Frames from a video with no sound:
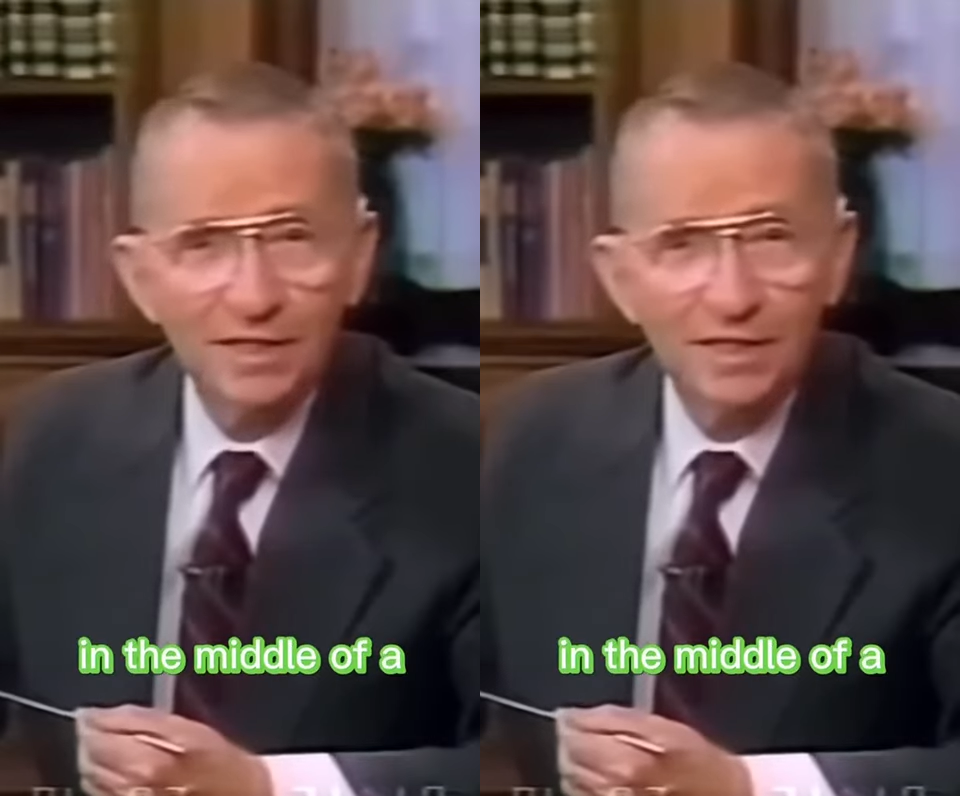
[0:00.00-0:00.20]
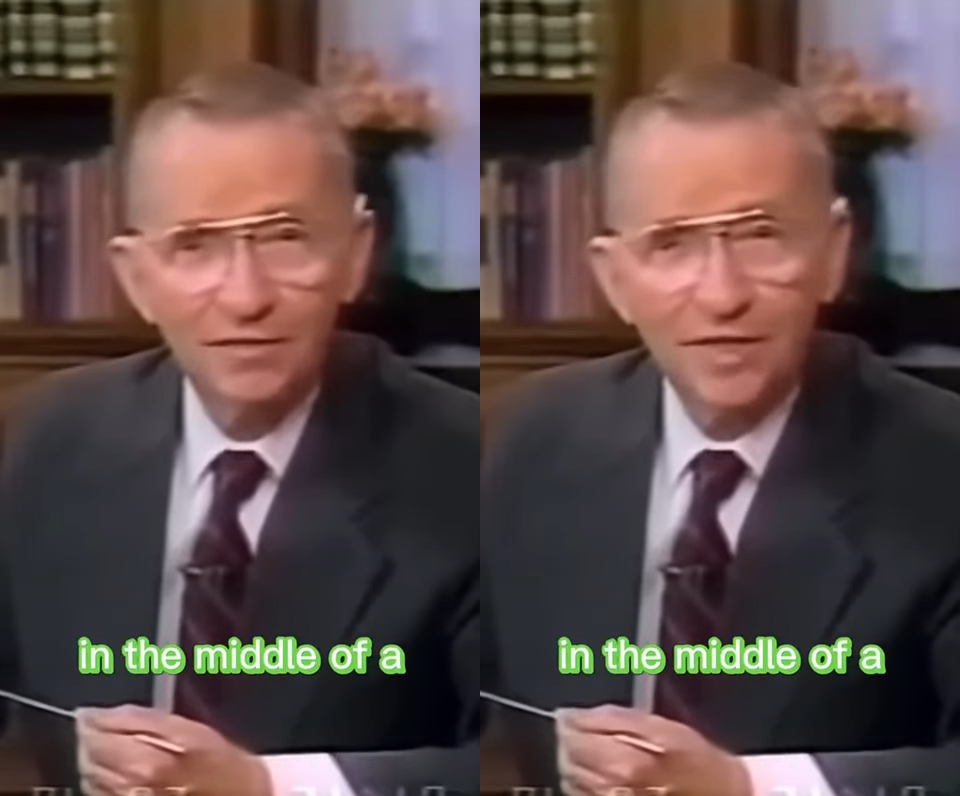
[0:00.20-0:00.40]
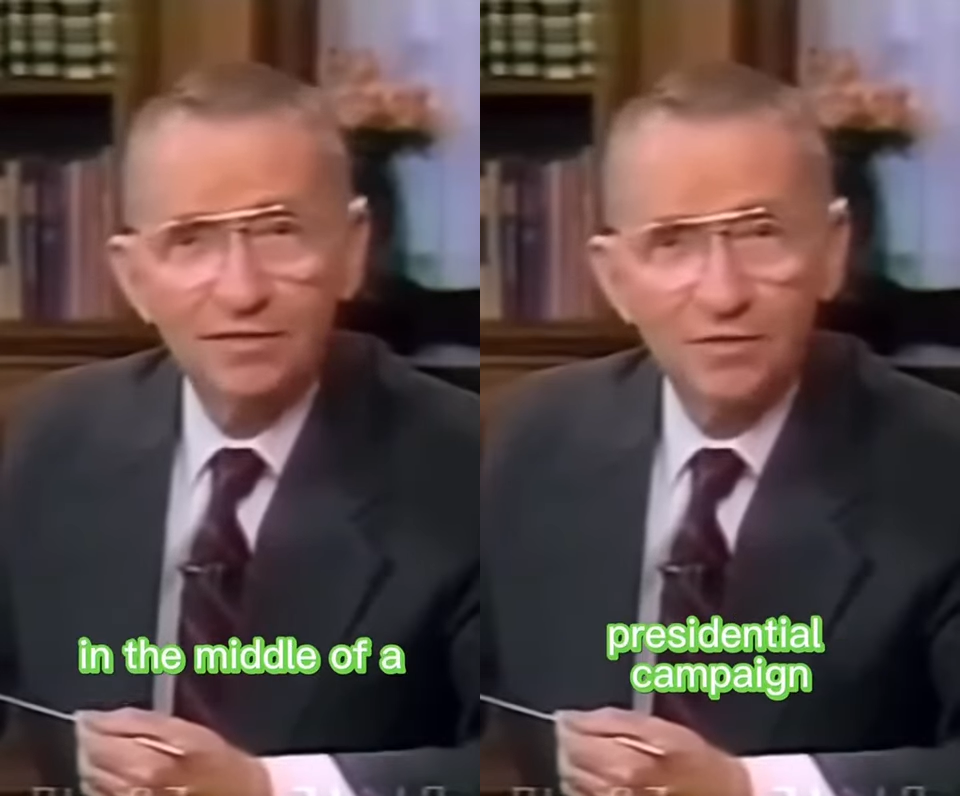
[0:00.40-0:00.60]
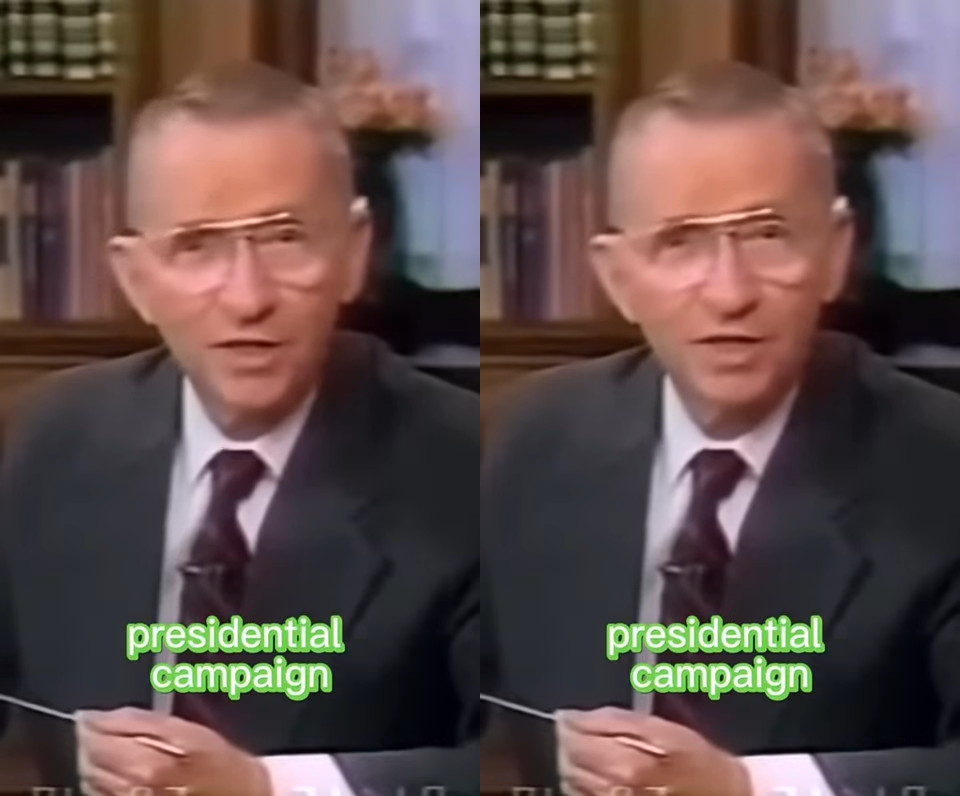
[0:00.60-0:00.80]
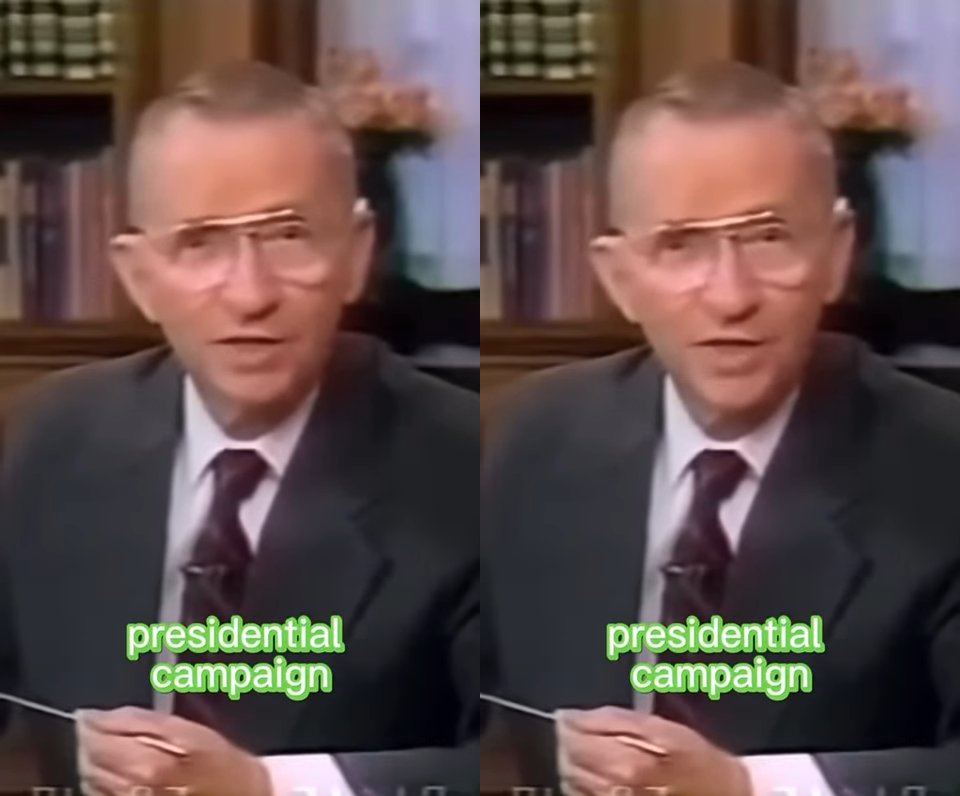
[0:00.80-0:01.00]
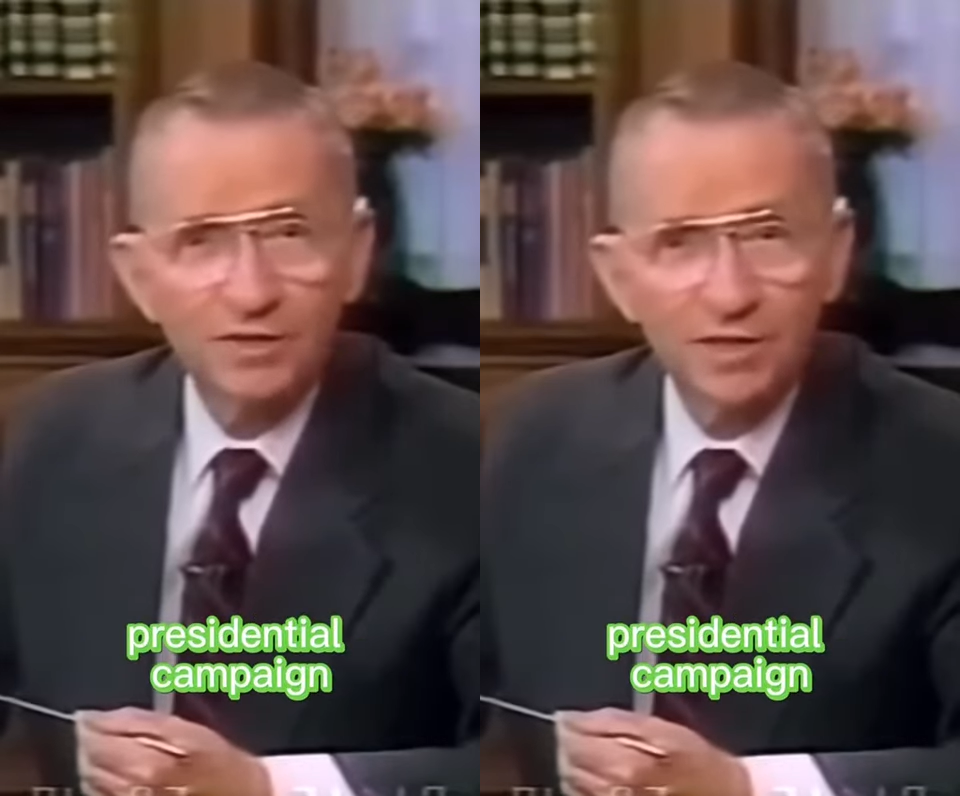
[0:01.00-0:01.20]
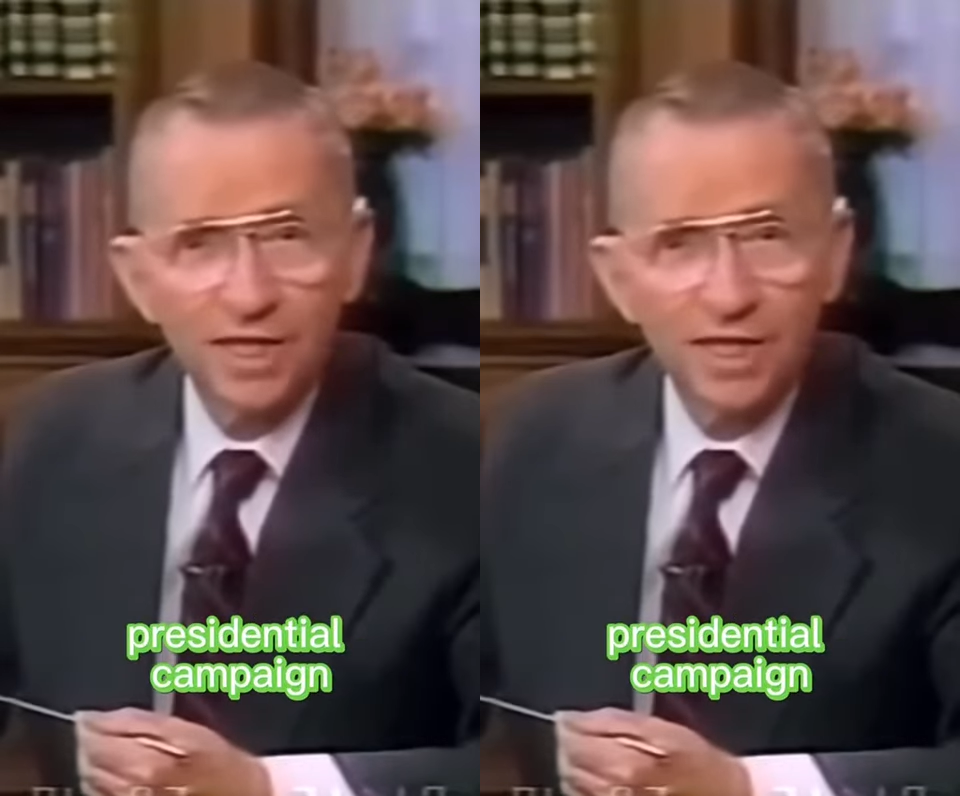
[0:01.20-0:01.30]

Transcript: in the middle of a presidential